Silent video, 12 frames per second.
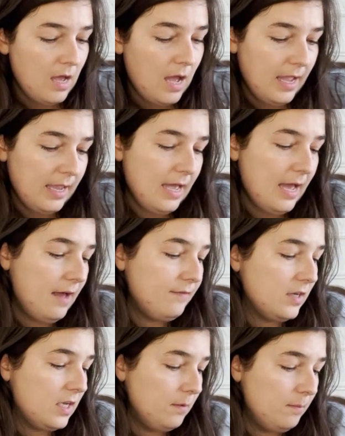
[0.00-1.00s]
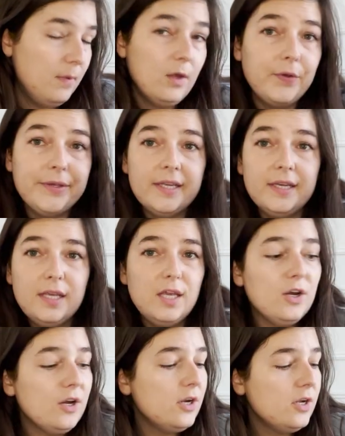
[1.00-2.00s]
I have a chameleon
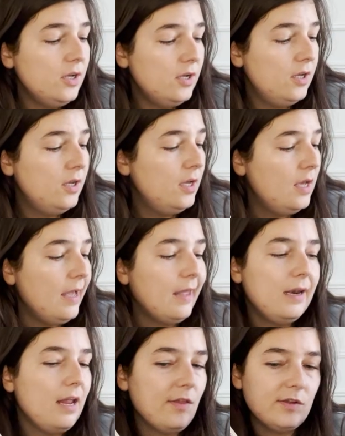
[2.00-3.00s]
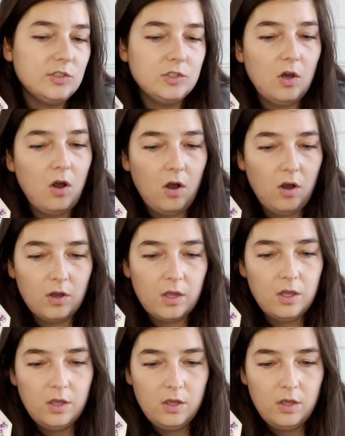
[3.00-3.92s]
here and another dog